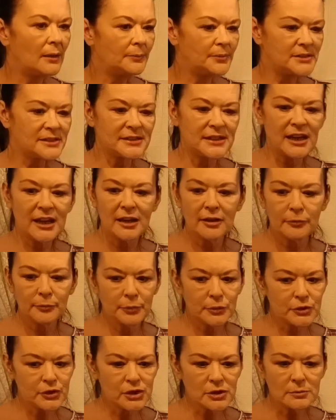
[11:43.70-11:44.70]
preserve,
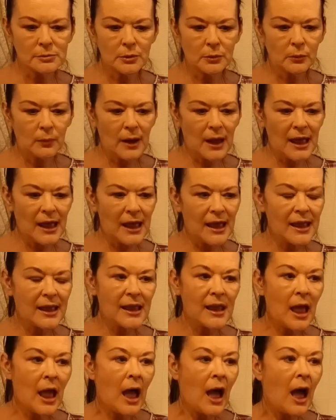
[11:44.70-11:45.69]
put some
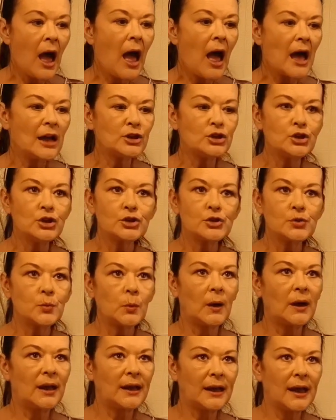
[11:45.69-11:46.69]
away, and just
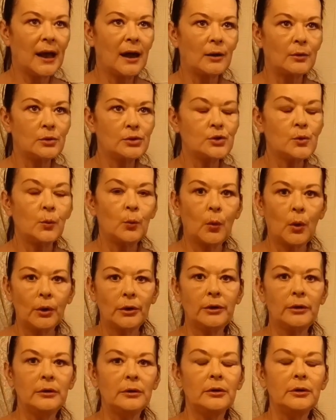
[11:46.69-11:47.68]
work out
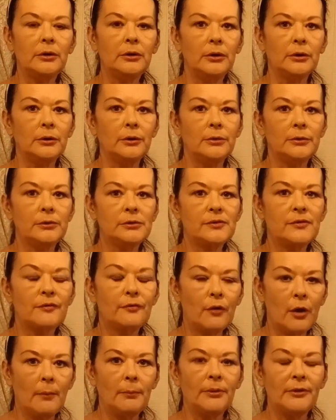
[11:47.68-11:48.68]
what you can use
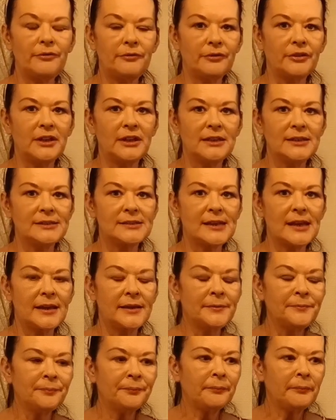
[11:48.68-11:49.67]
from the
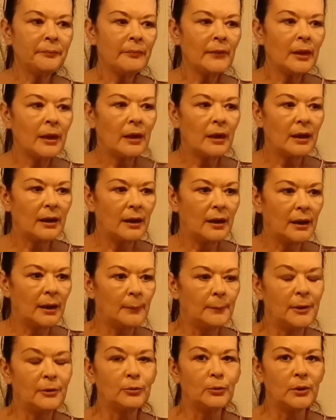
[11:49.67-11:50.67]
freezer.
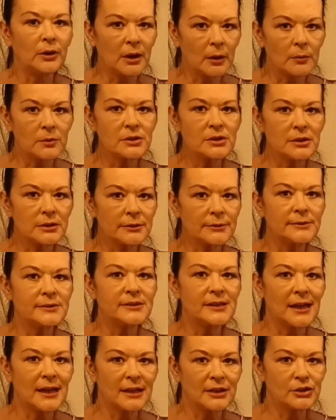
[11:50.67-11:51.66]
If we're going to
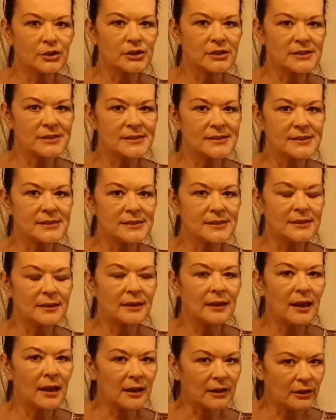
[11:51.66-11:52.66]
lose
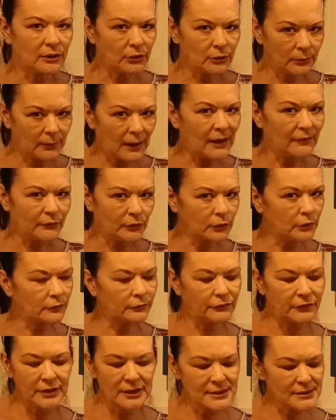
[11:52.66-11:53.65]
electricity and you have your
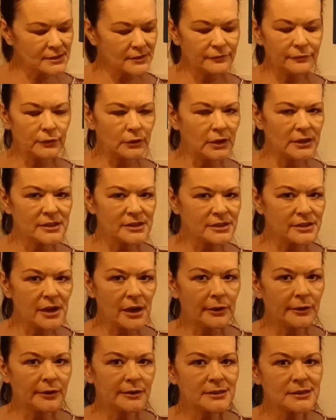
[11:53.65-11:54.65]
freezer fully
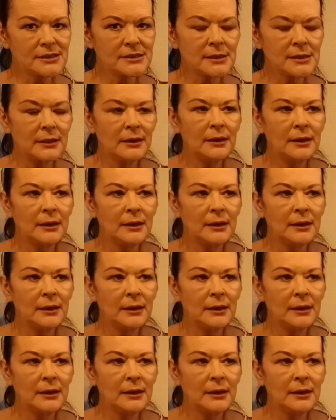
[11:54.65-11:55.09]
stocked,